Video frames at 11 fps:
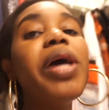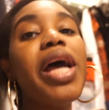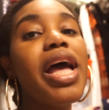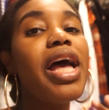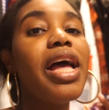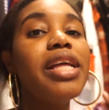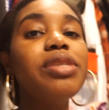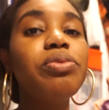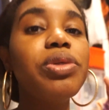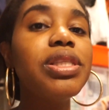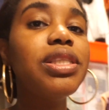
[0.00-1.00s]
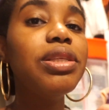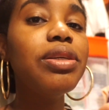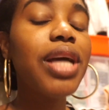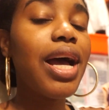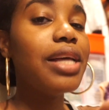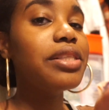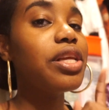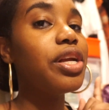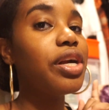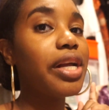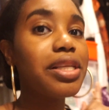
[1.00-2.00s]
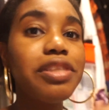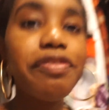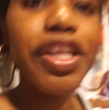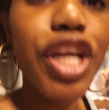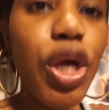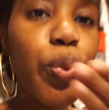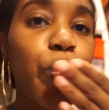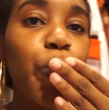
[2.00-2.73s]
and we'll see you guys in our next video.